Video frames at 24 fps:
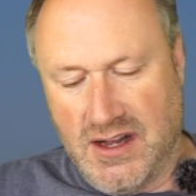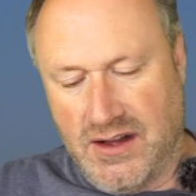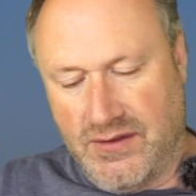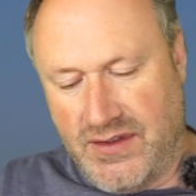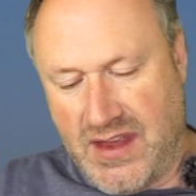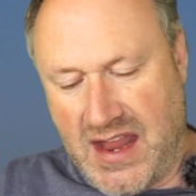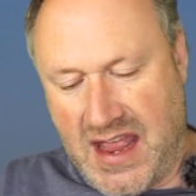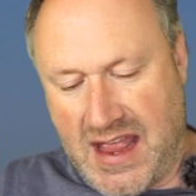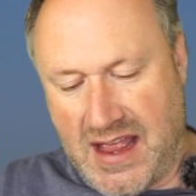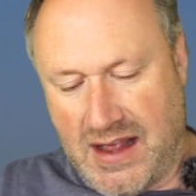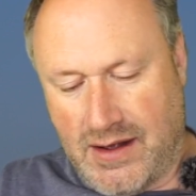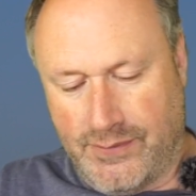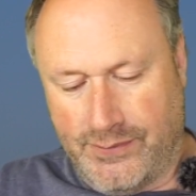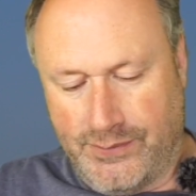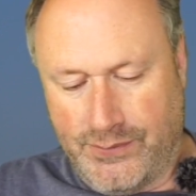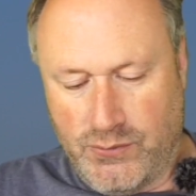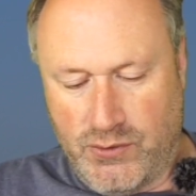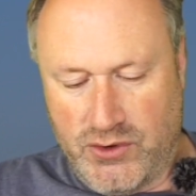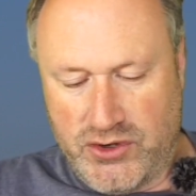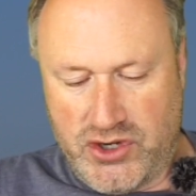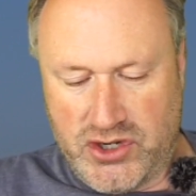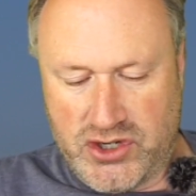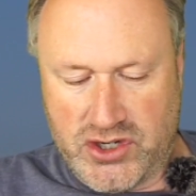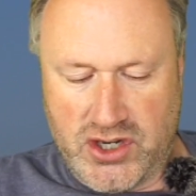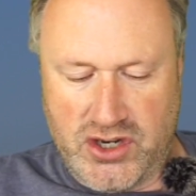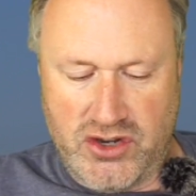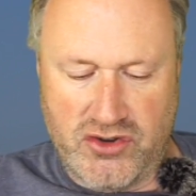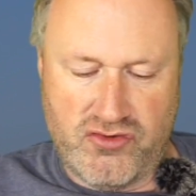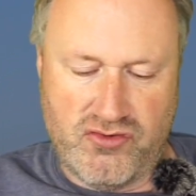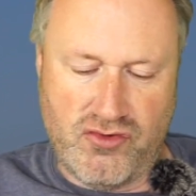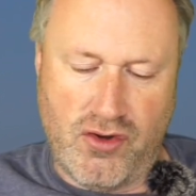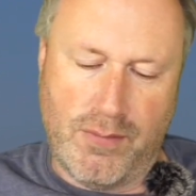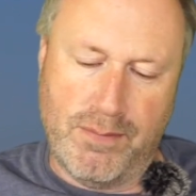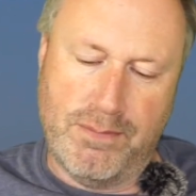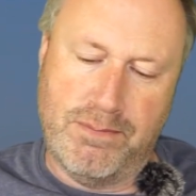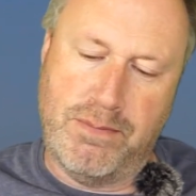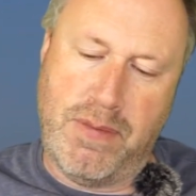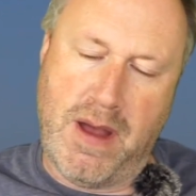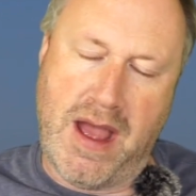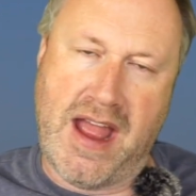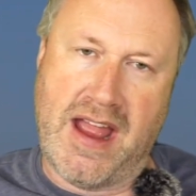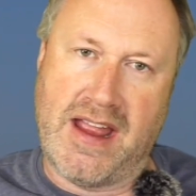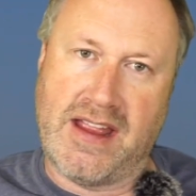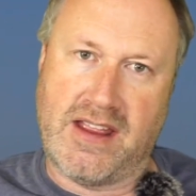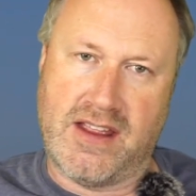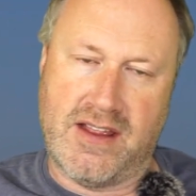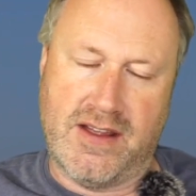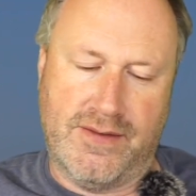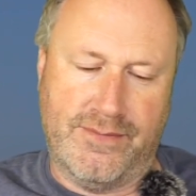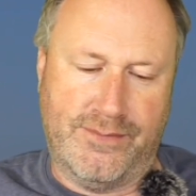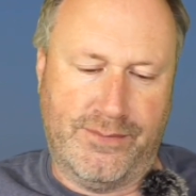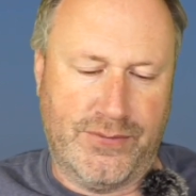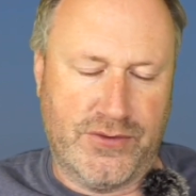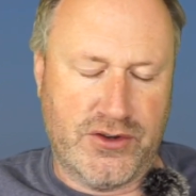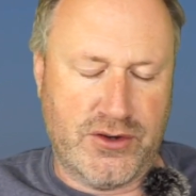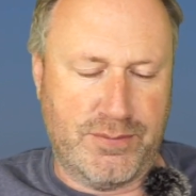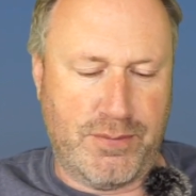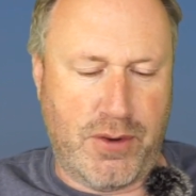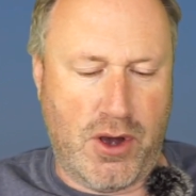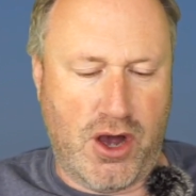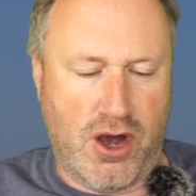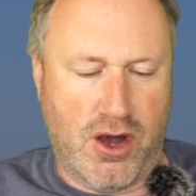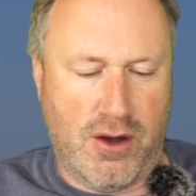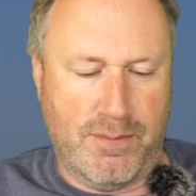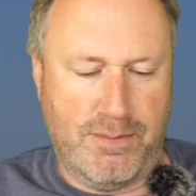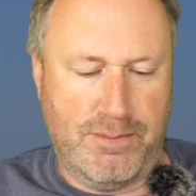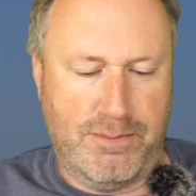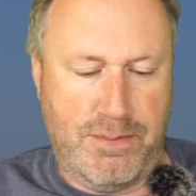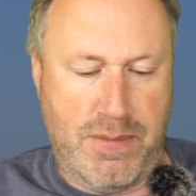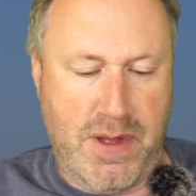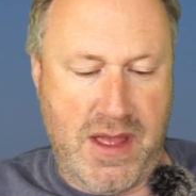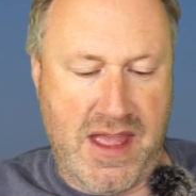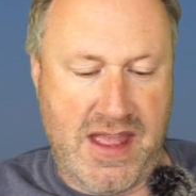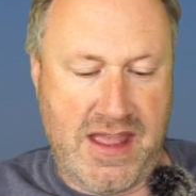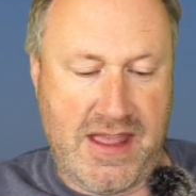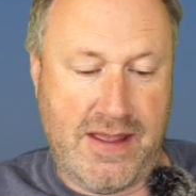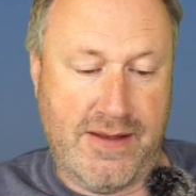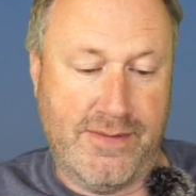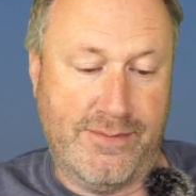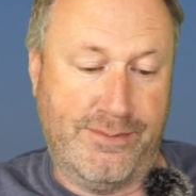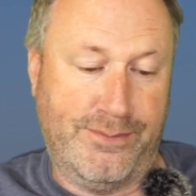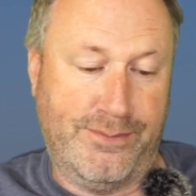Now, we're just going to drop back to part B,